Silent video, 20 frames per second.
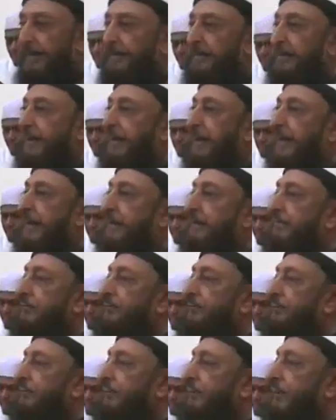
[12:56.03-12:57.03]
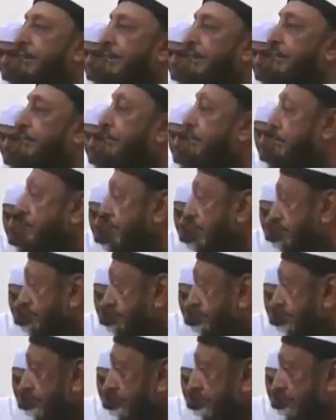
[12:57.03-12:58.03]
And gave to him,
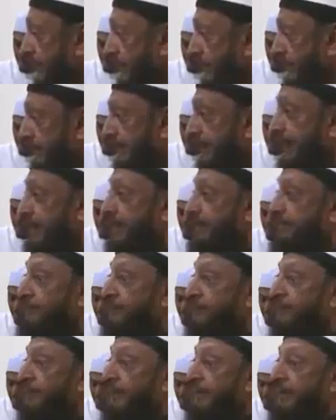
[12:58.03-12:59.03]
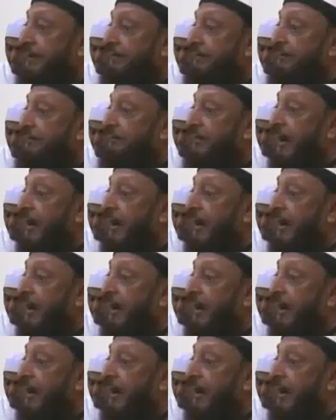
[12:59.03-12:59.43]
Dajjal, gave to him